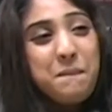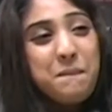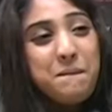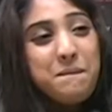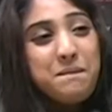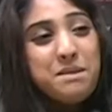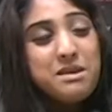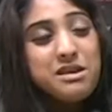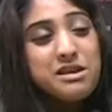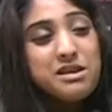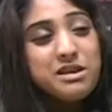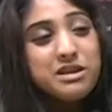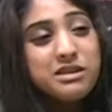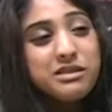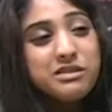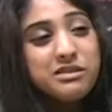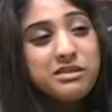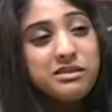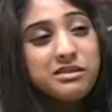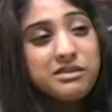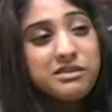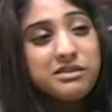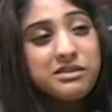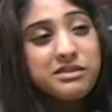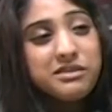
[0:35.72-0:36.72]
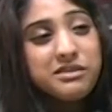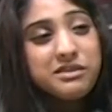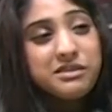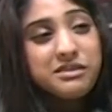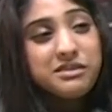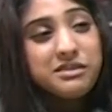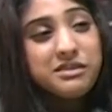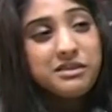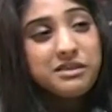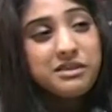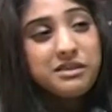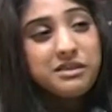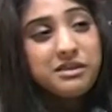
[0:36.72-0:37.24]
And how did your friend
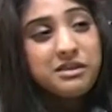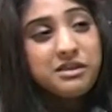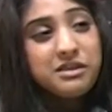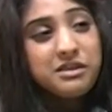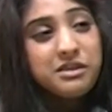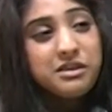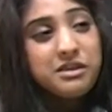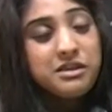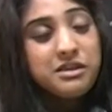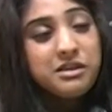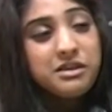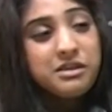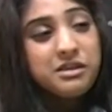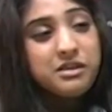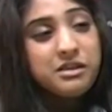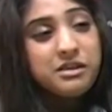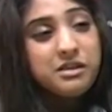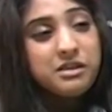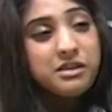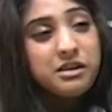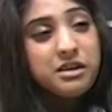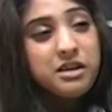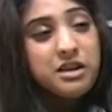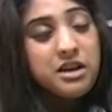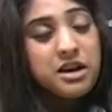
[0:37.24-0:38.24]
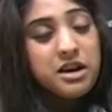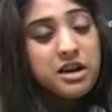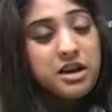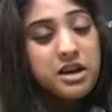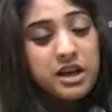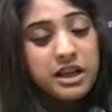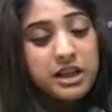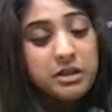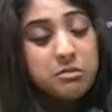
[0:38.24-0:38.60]
die?